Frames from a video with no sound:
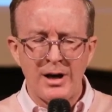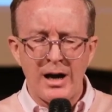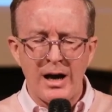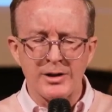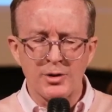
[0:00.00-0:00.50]

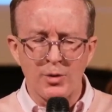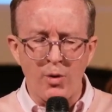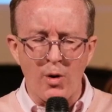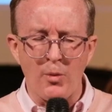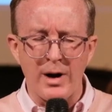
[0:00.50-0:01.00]
as to
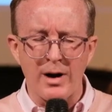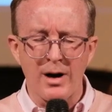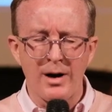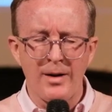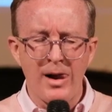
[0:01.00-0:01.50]
what we're
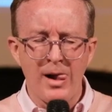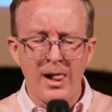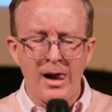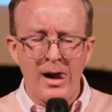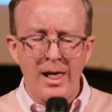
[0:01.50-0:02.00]

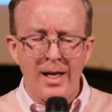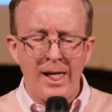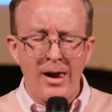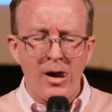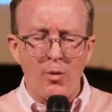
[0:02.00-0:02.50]

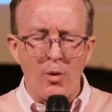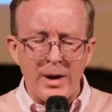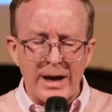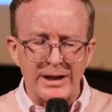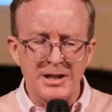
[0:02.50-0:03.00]
what we
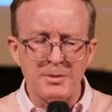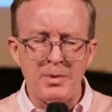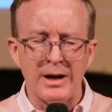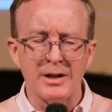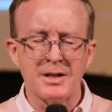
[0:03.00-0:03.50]
can
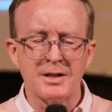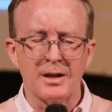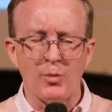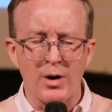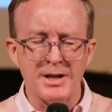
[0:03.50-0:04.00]
experience and
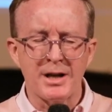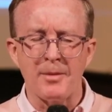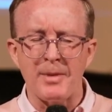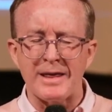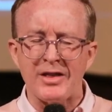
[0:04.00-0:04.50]
what is
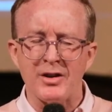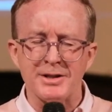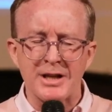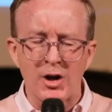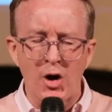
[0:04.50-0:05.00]
coming, that there is a
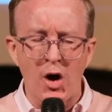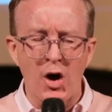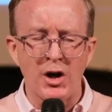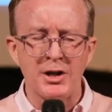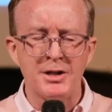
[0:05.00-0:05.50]
God